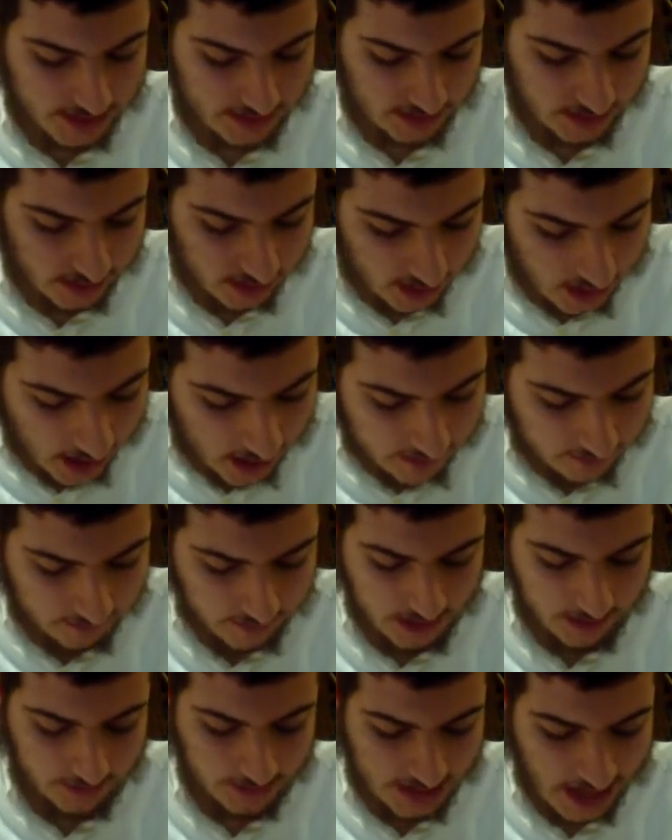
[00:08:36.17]
is Gilead
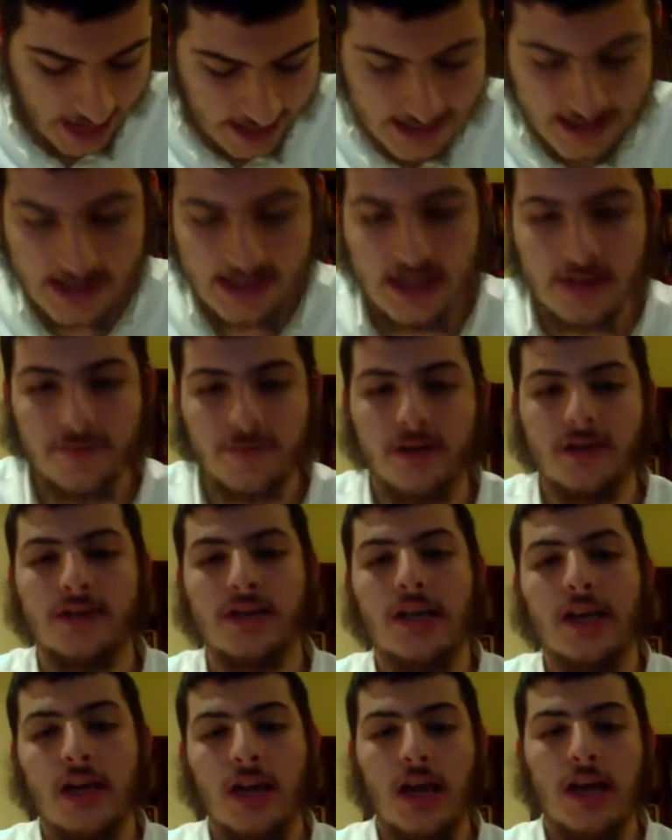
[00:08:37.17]
and me Manasseh,
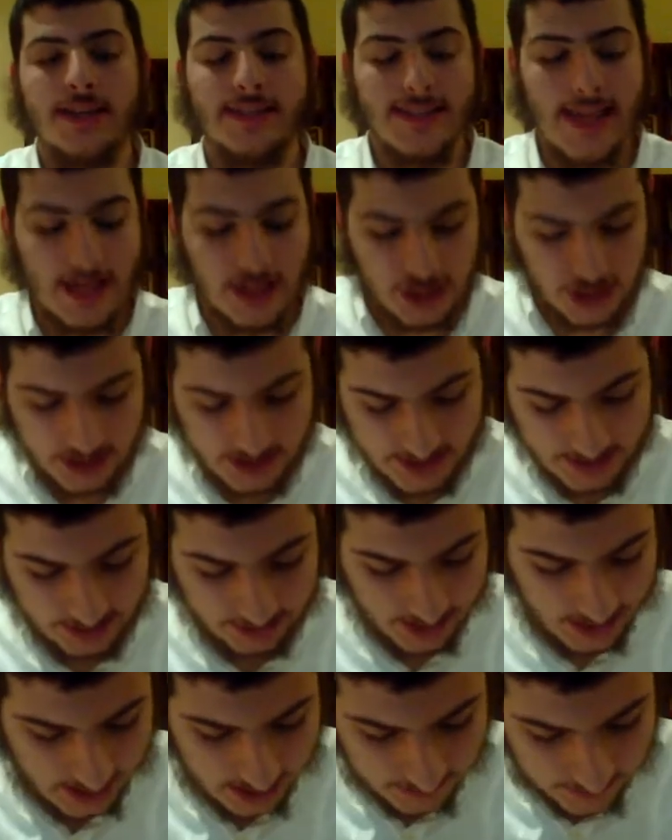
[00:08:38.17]
different sections in
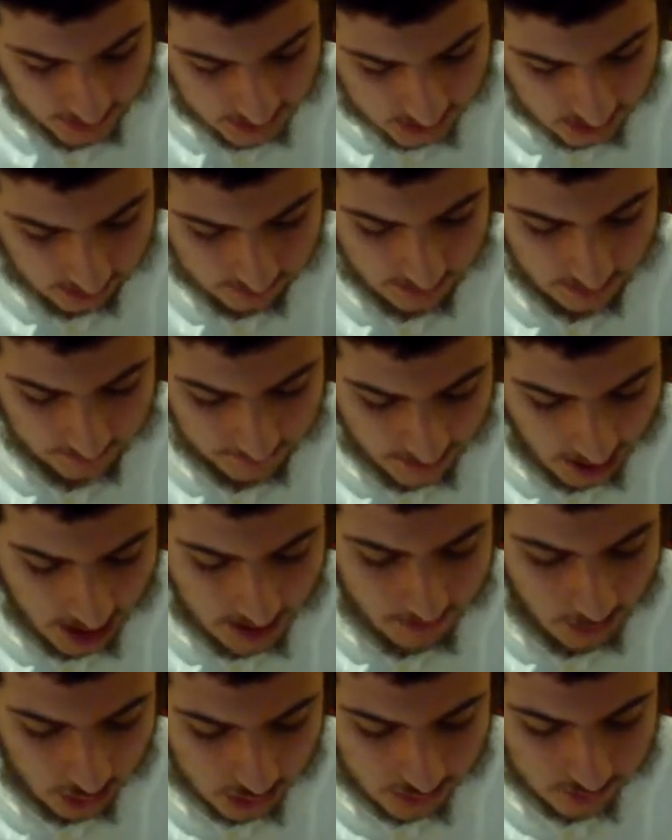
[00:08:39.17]
the land of Israel.
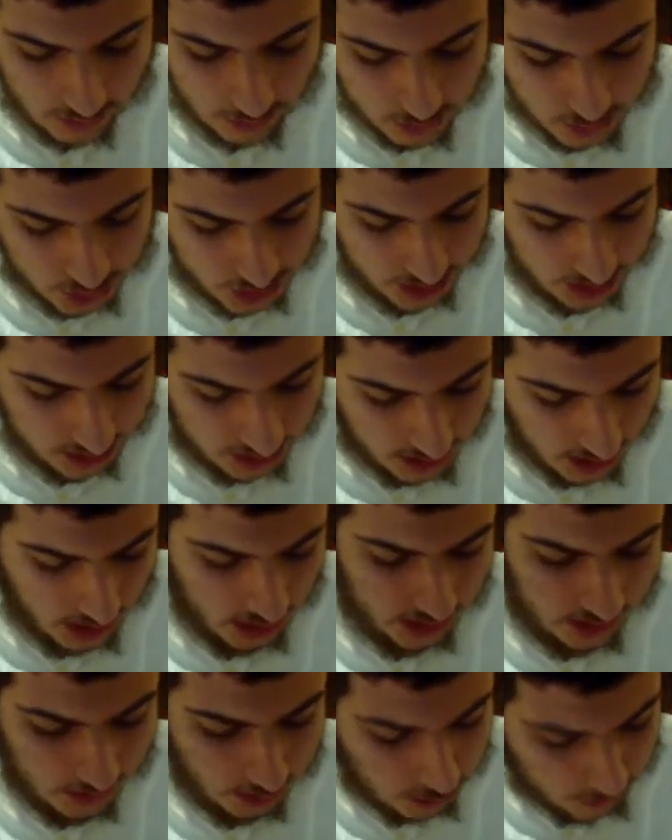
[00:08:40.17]
Efraim, Roshi,
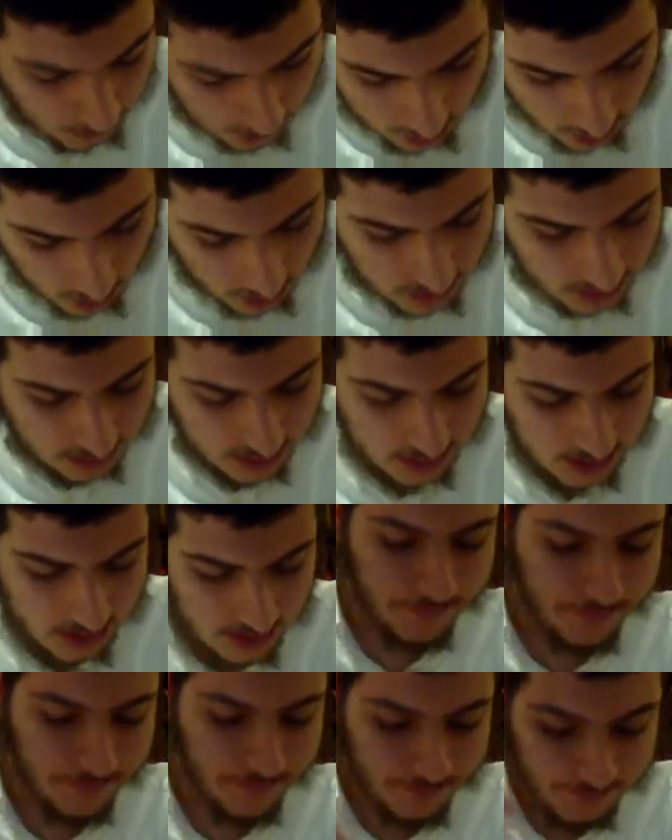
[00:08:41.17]
Yud
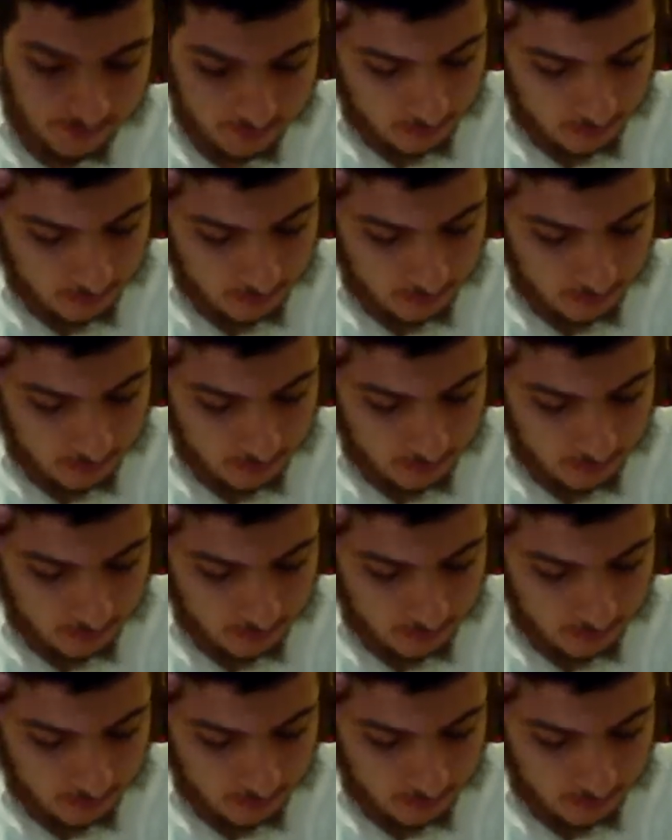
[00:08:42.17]
Mechokaki,